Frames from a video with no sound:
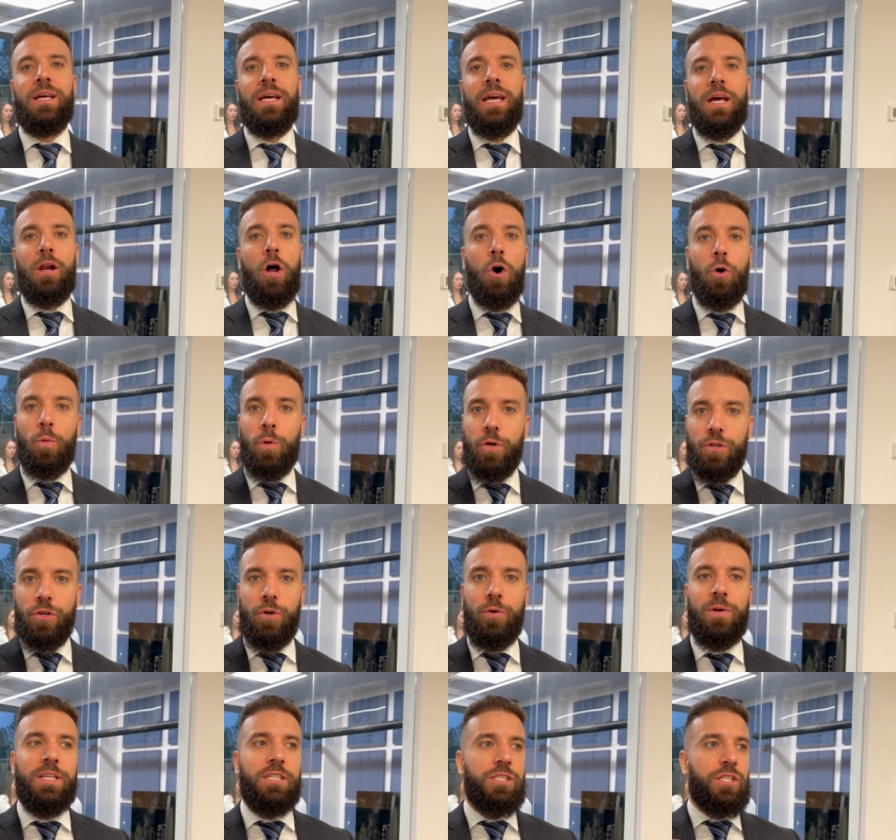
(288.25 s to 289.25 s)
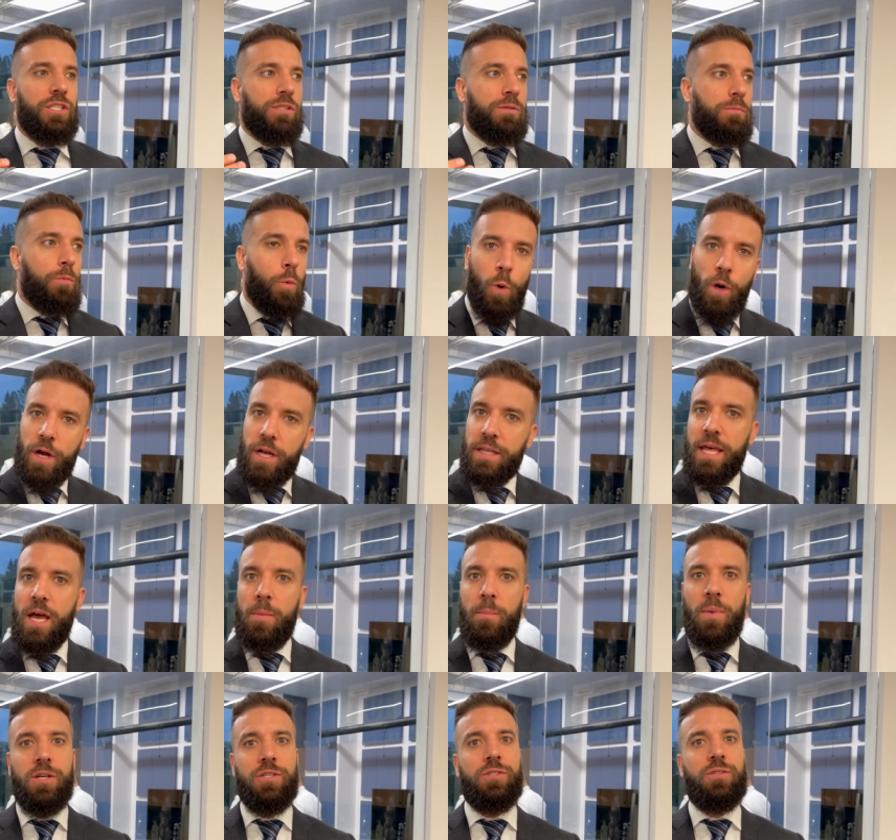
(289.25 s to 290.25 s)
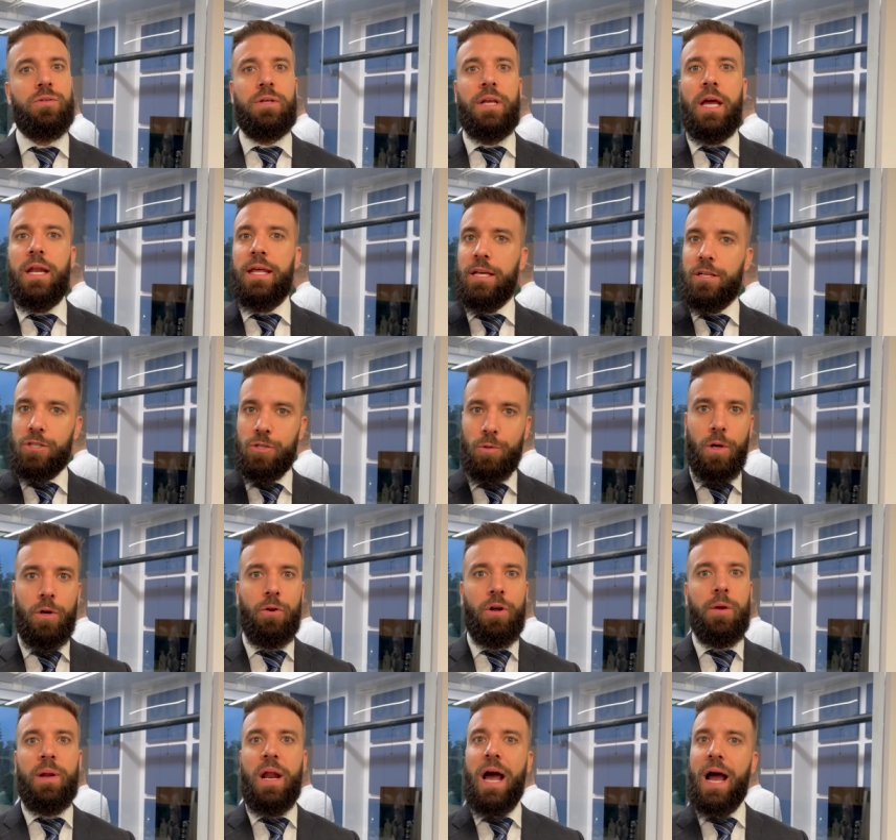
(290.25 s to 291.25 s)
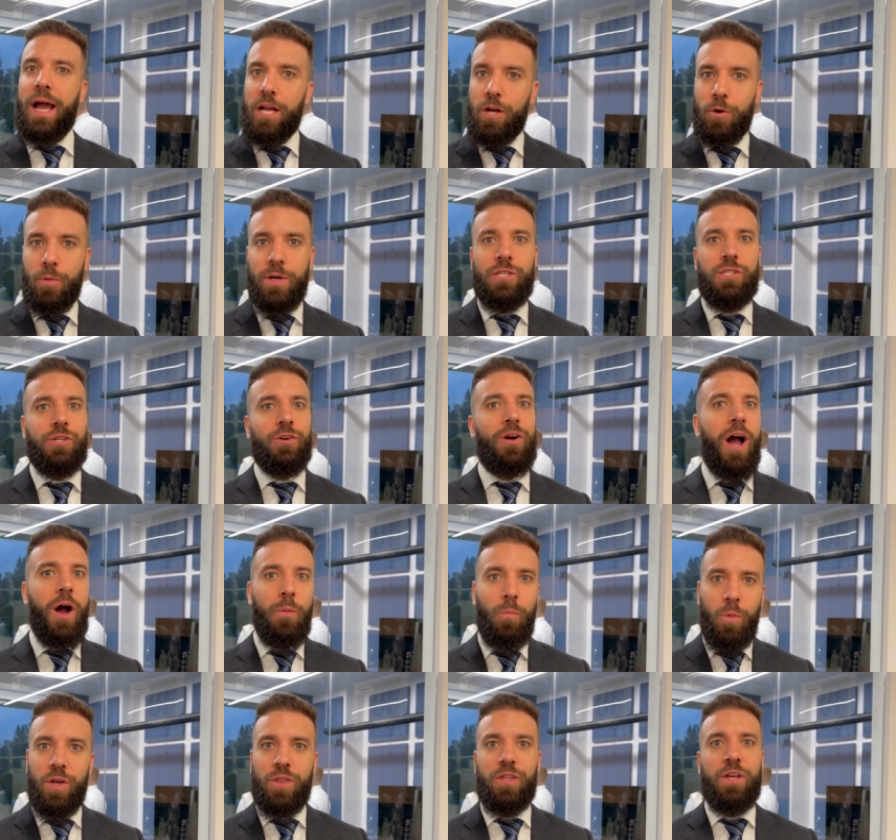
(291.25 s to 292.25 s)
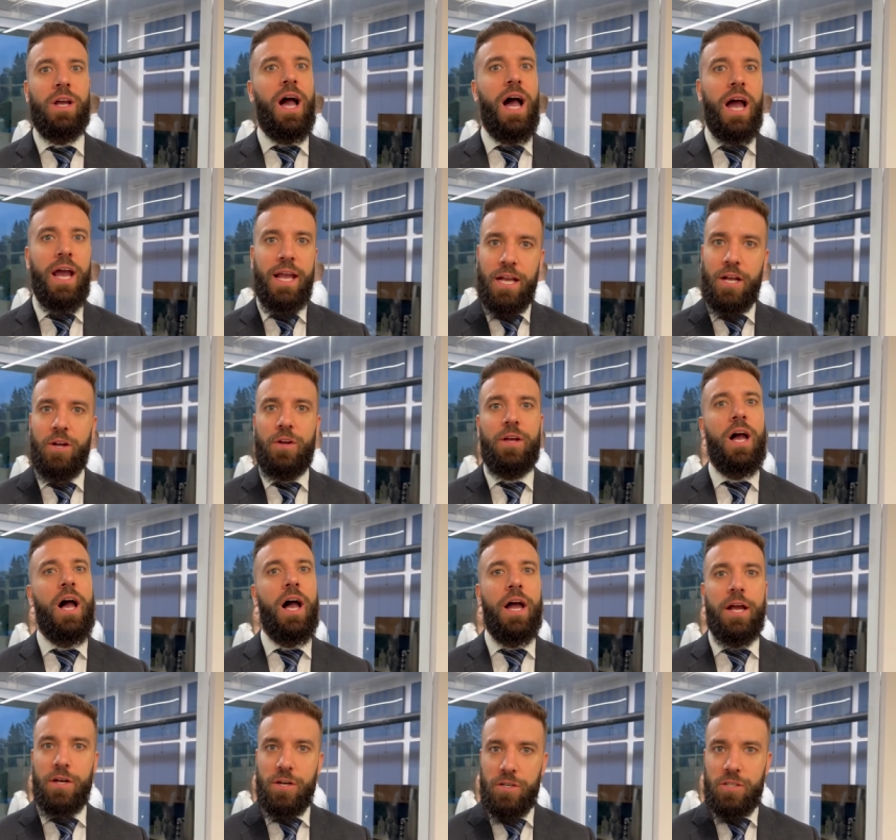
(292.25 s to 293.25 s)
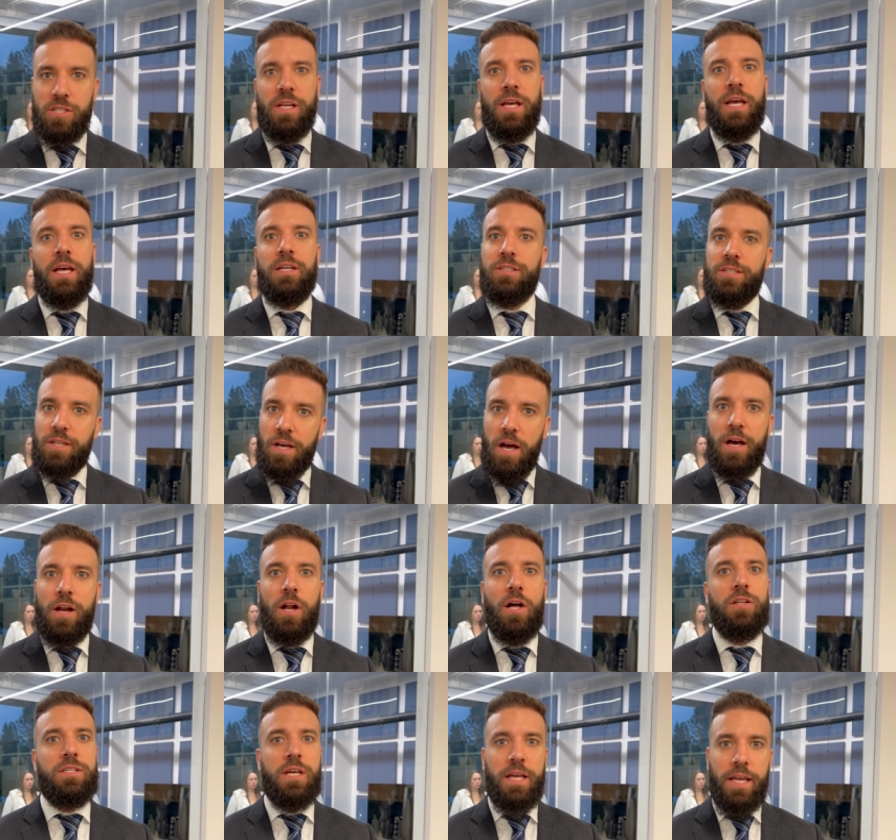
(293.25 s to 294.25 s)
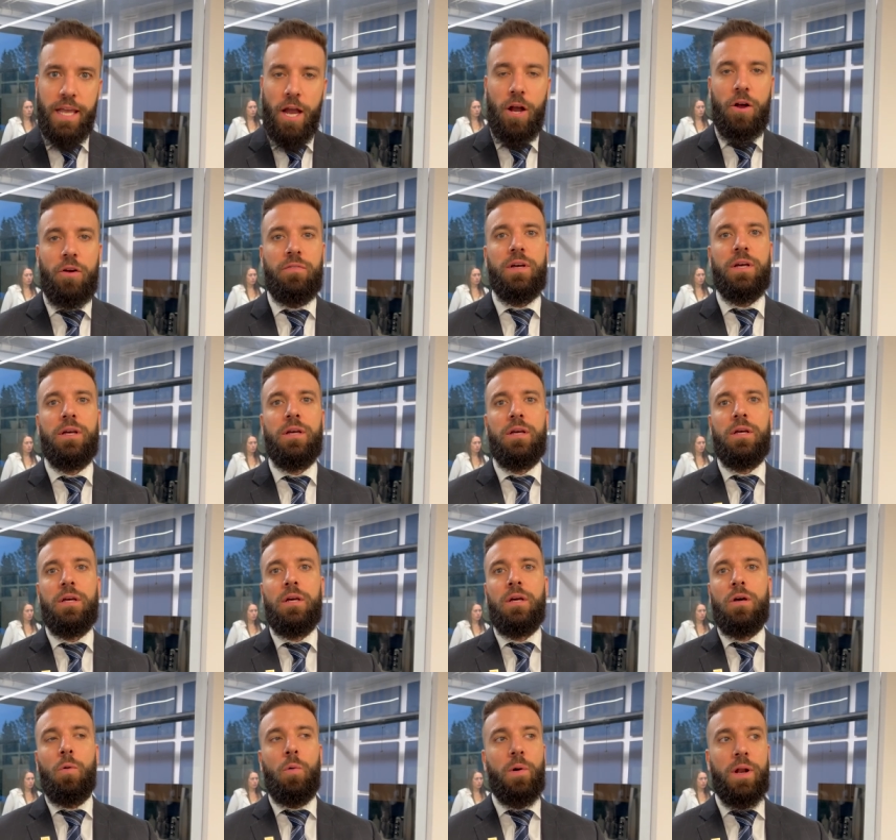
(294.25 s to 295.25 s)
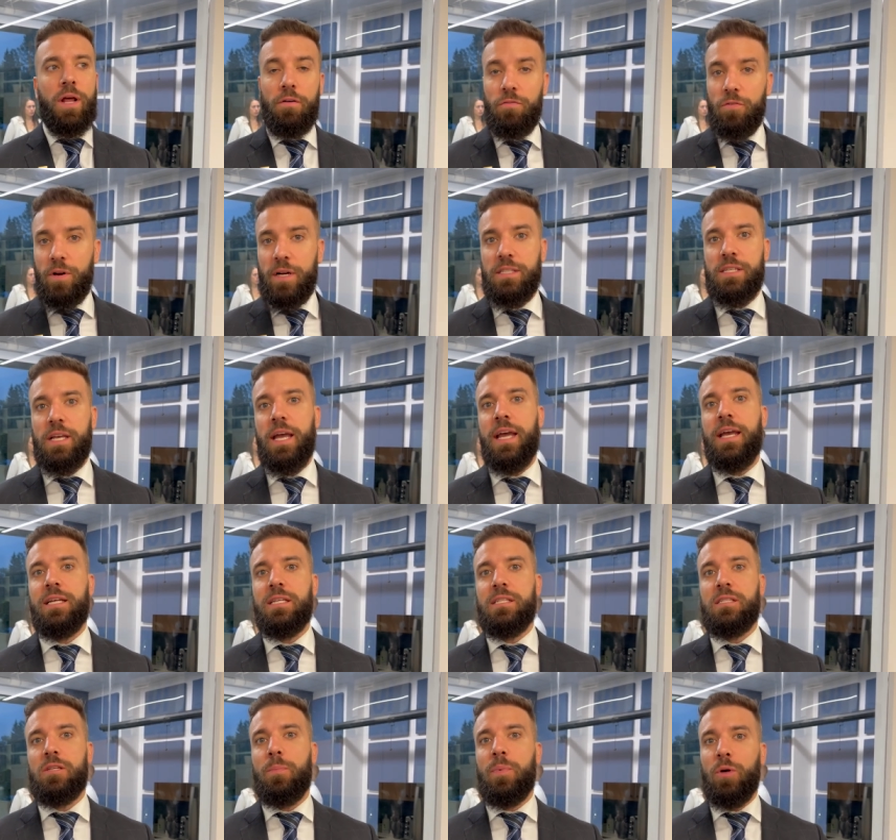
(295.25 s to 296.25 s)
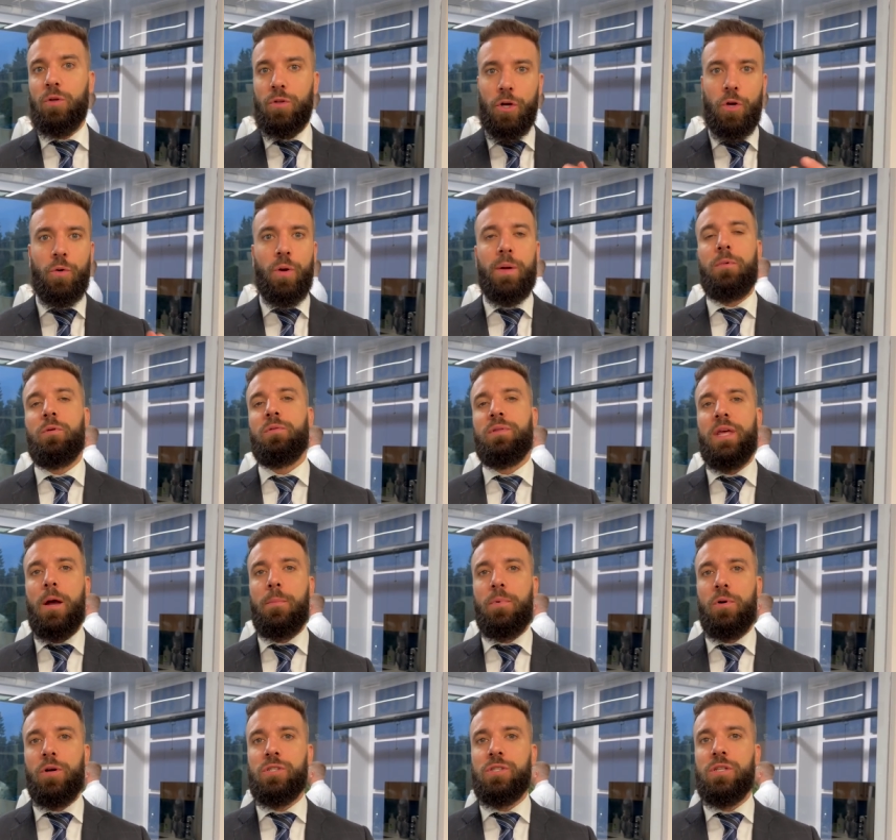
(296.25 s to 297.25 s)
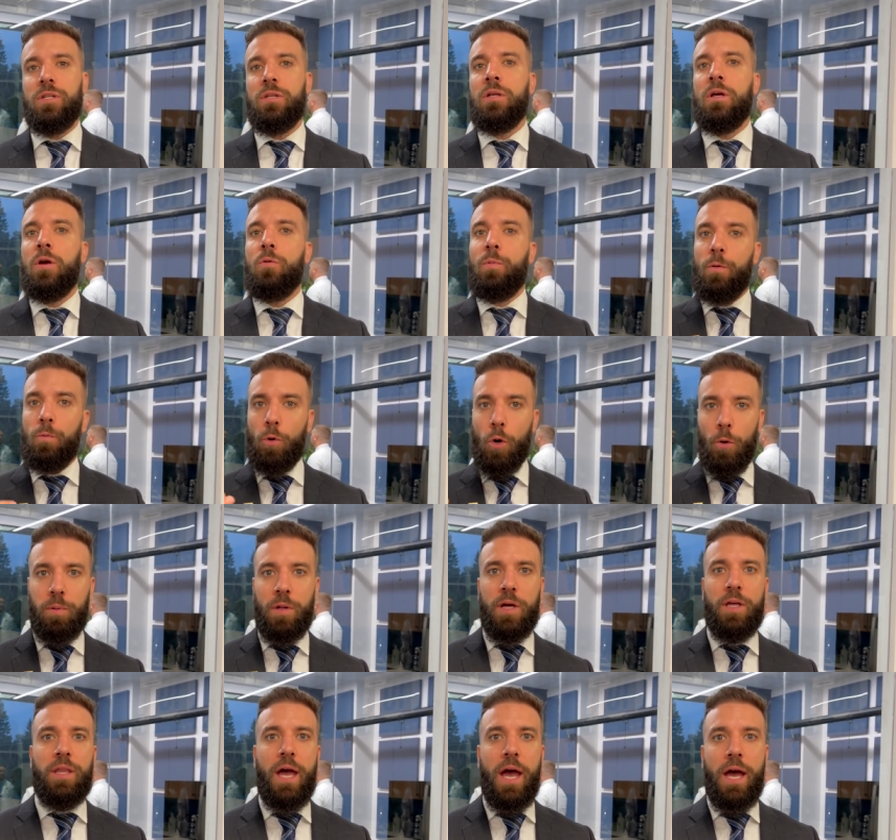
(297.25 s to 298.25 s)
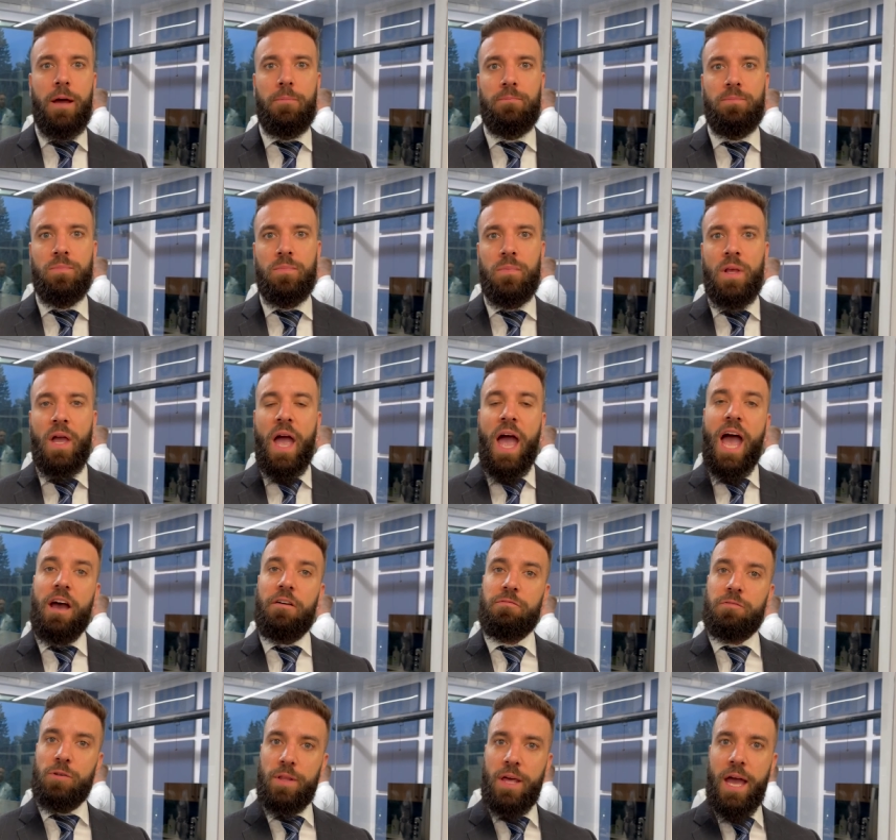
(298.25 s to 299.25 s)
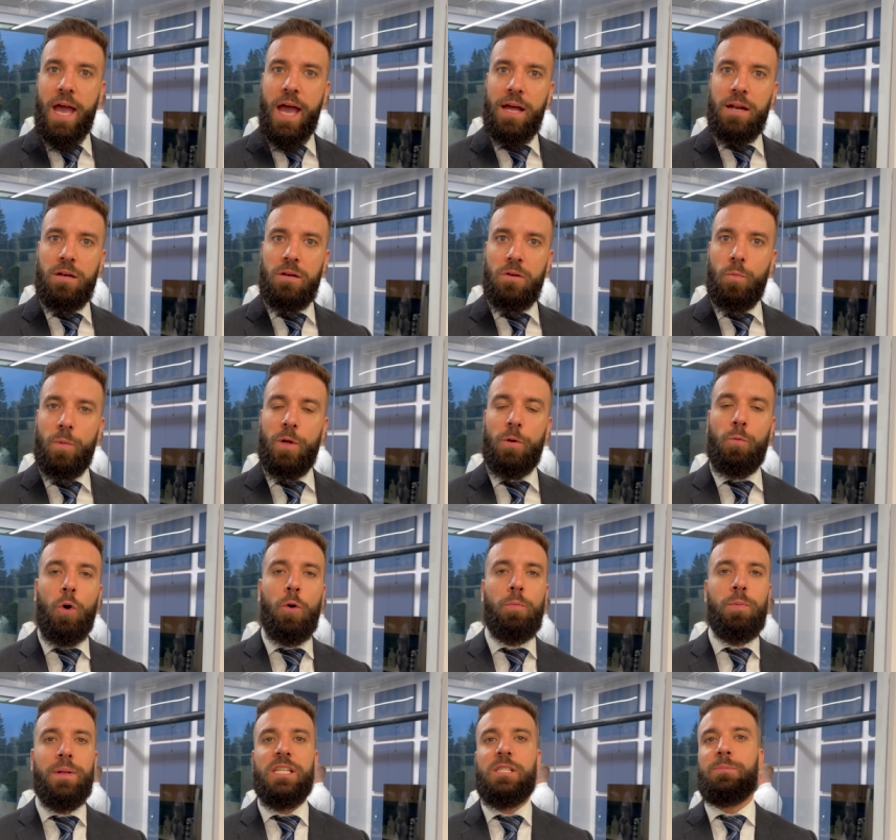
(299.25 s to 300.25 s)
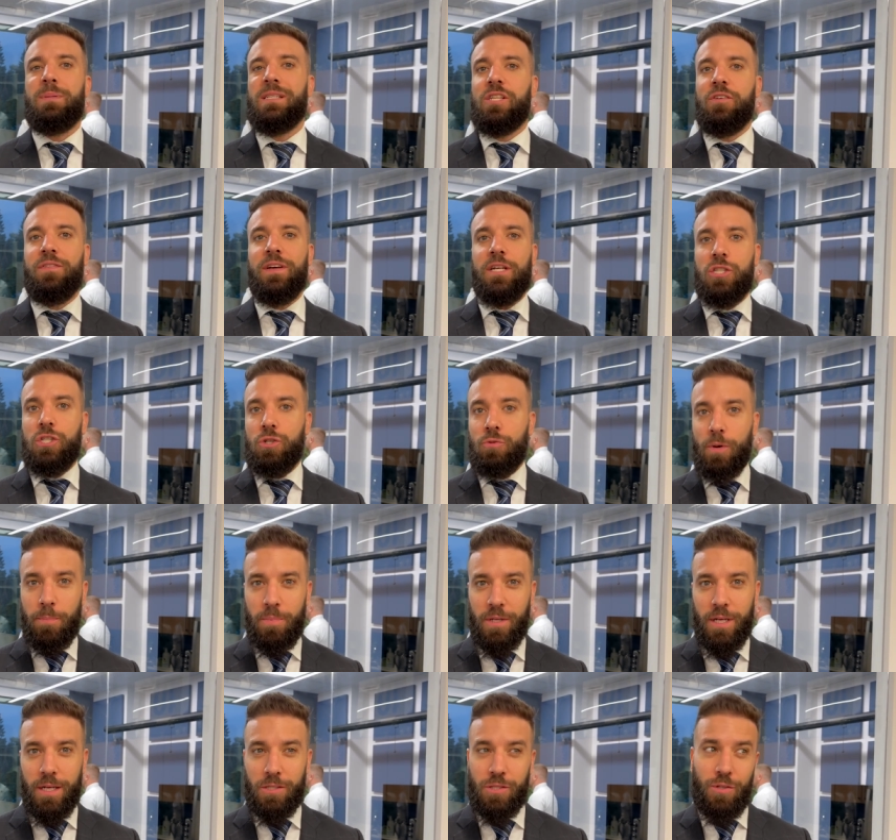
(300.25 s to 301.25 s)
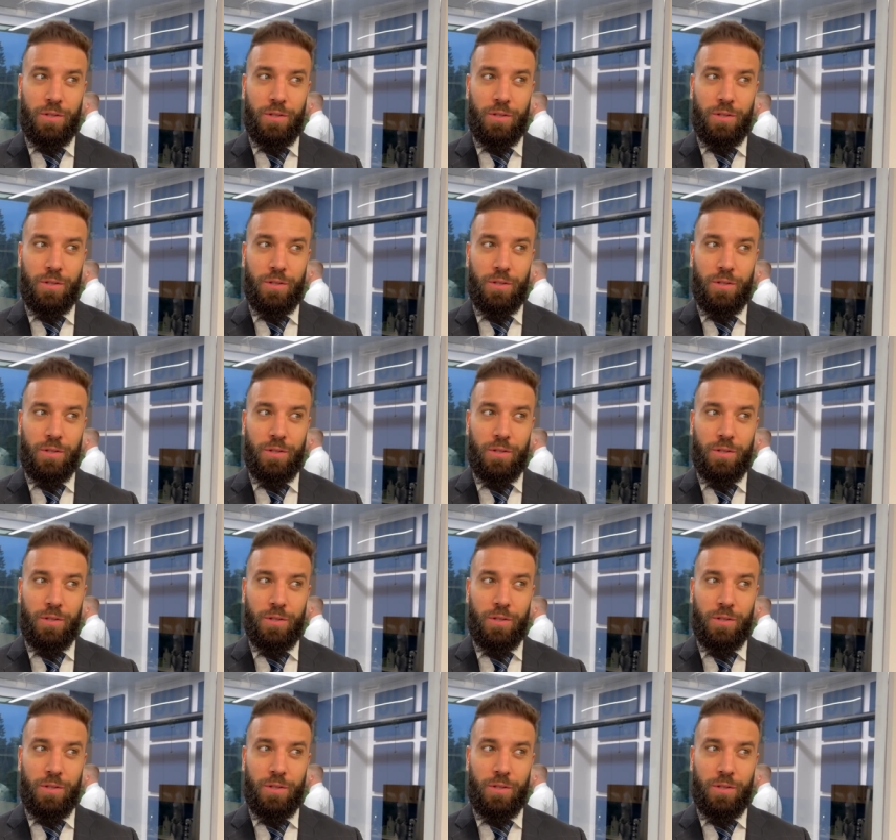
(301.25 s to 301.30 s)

And all we're doing is just working that muscle, getting into agreement. I agree, sir. I'm with you. I hear you. I understand. Done. I'll take care of it. Whatever it takes to build agreement with that person, we role play that. After that, we role play specific scripting.